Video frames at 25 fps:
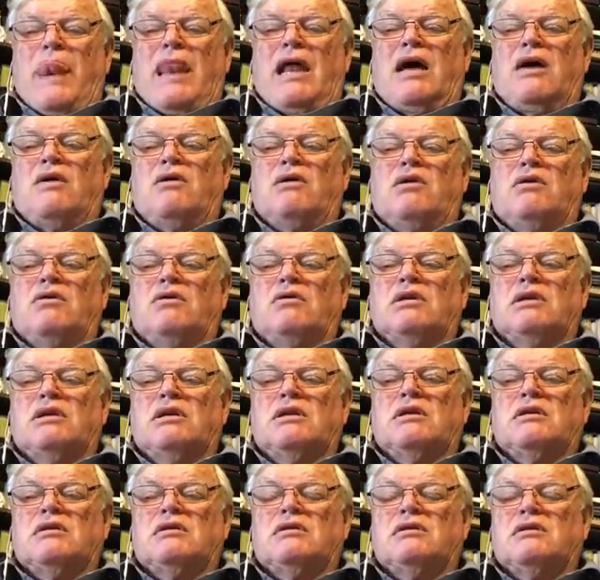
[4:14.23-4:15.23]
Our
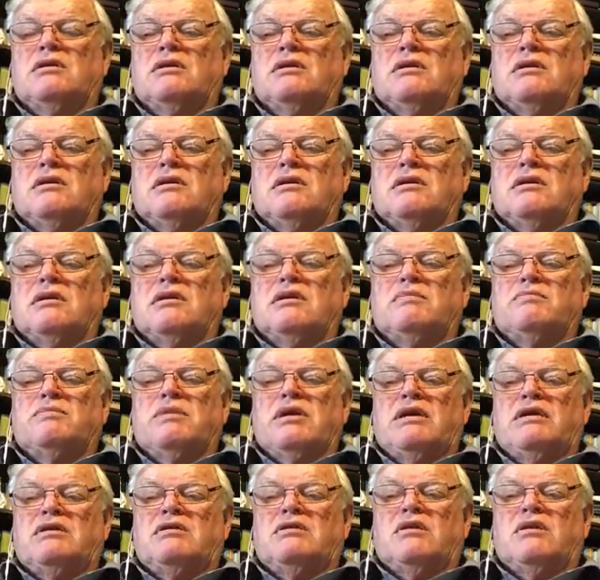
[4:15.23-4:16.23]
holiness is
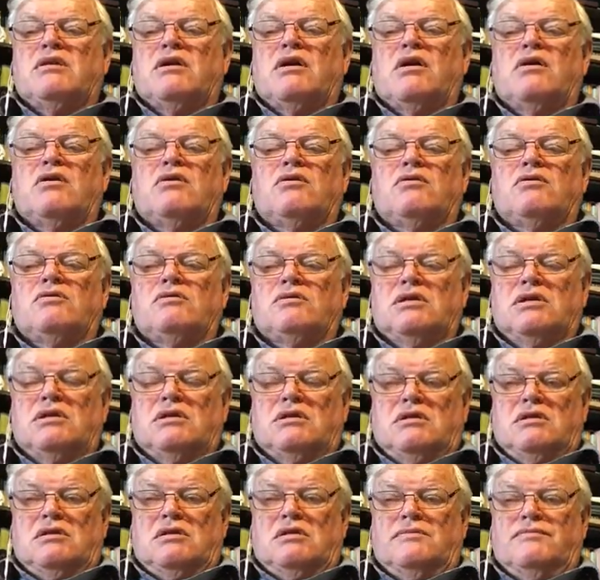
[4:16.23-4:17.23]
based on our
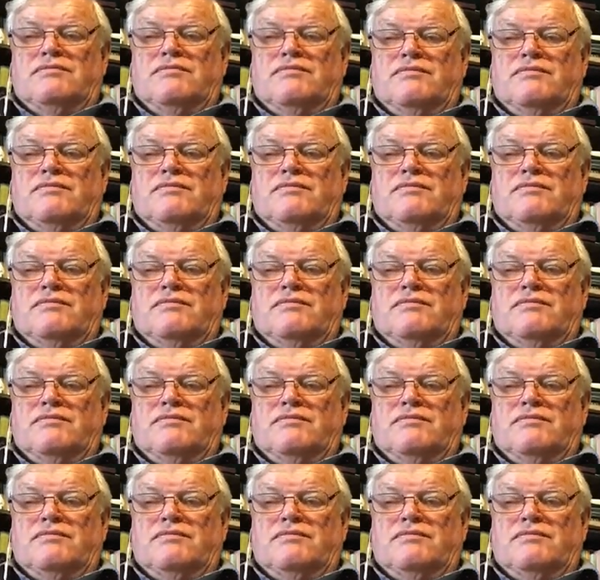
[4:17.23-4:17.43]
wholeness.